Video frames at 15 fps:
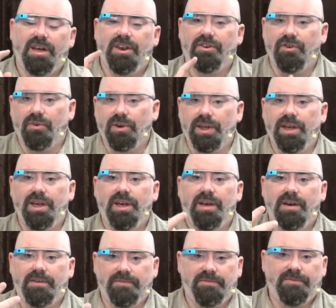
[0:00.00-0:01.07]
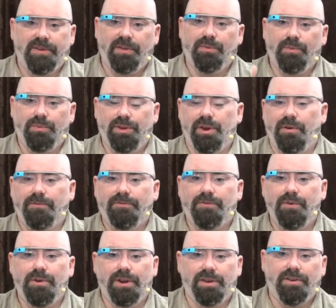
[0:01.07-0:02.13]
dirty, filled,
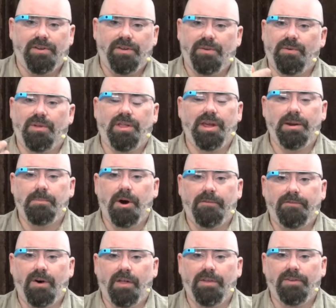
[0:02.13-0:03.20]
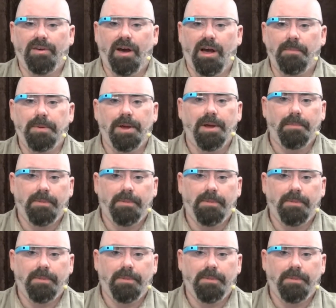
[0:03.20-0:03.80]
food, you clean them off all the time.